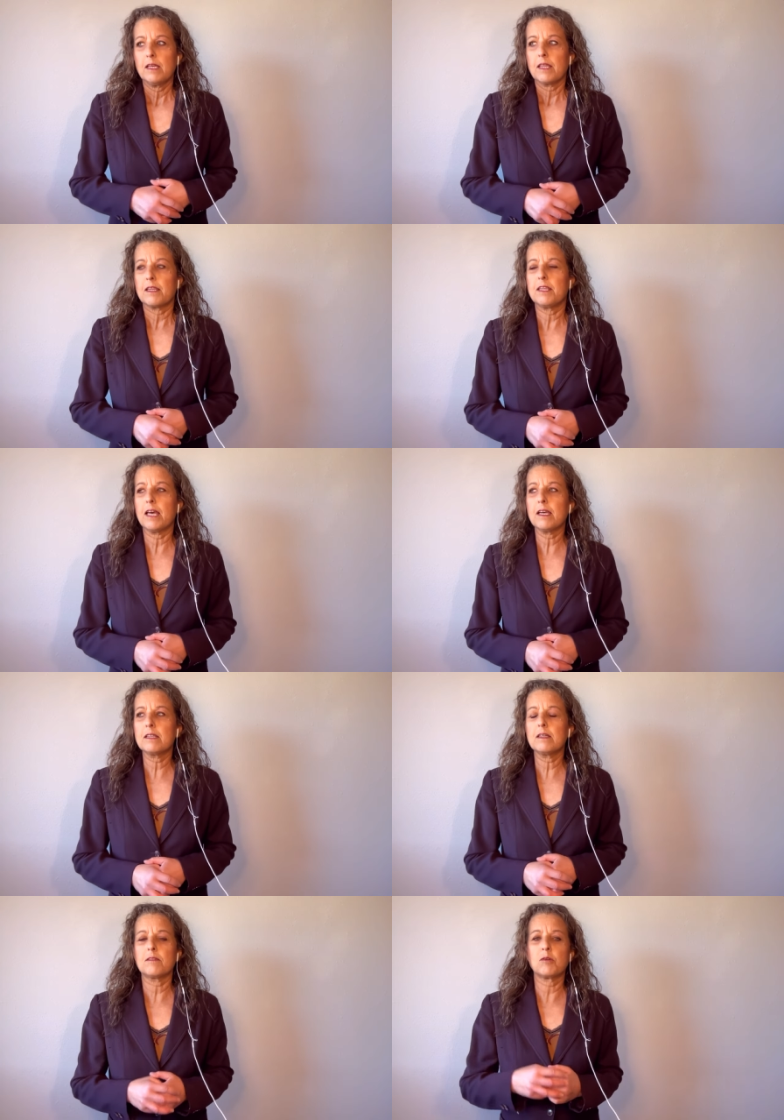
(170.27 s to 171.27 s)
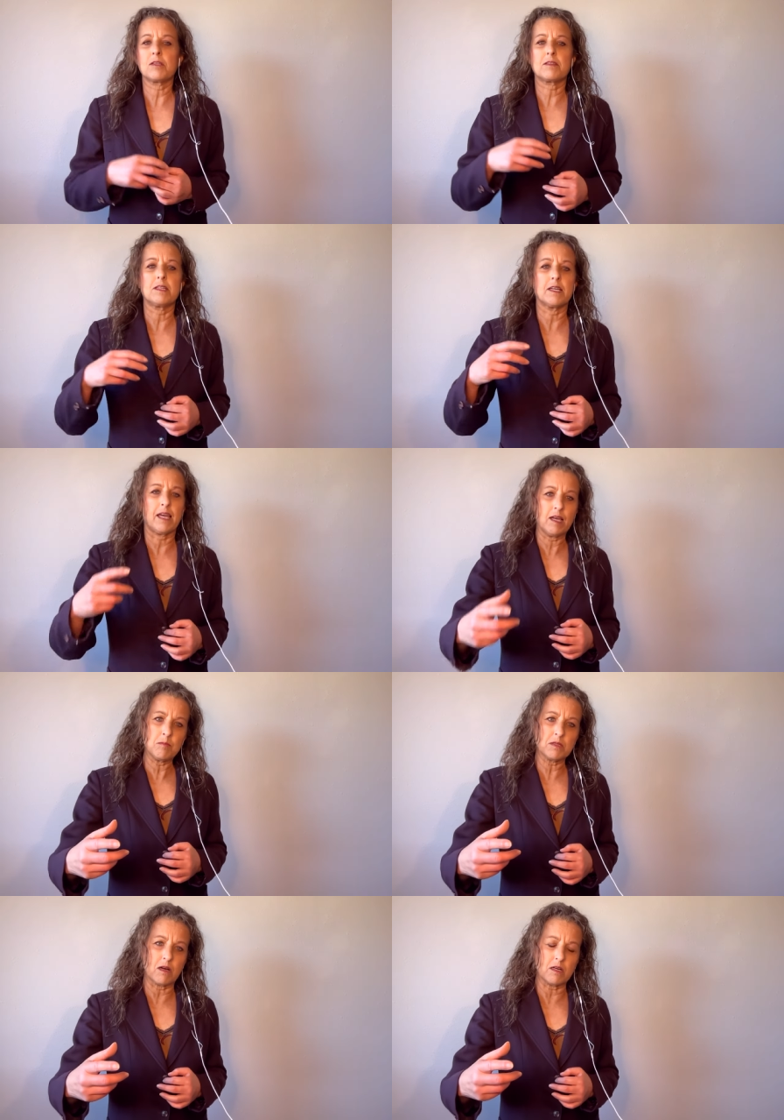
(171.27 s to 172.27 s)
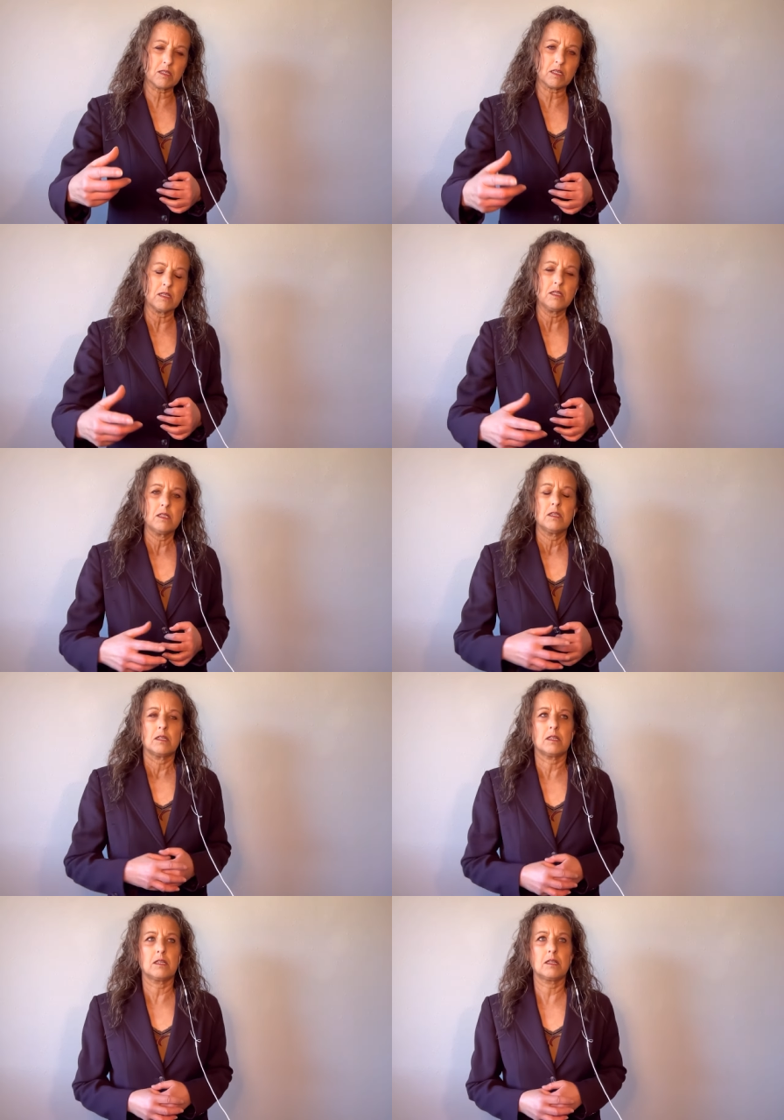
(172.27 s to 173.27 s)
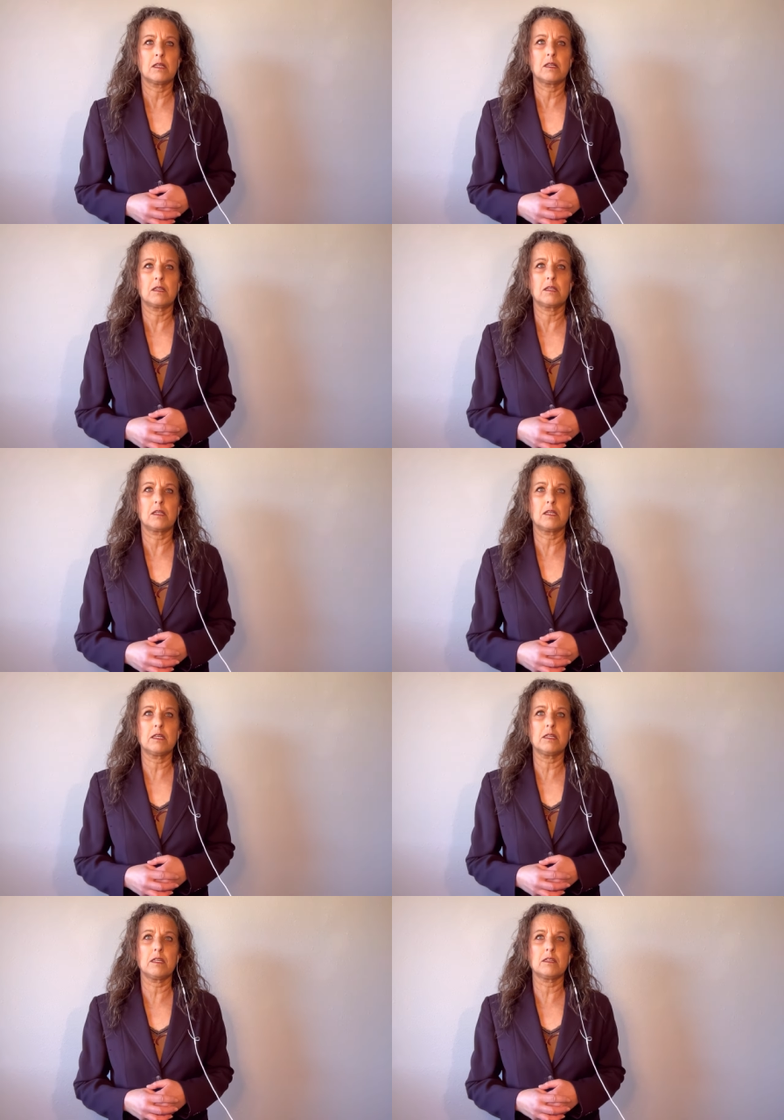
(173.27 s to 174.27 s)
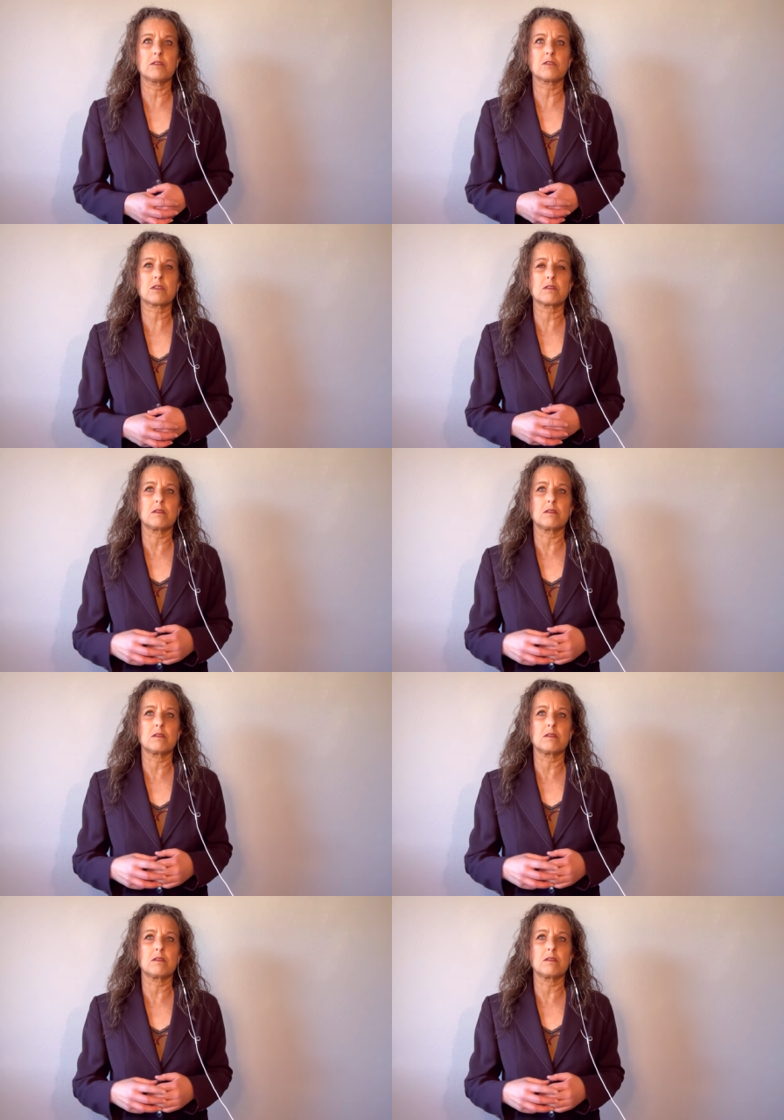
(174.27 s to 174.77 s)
Then with the hemlock, it is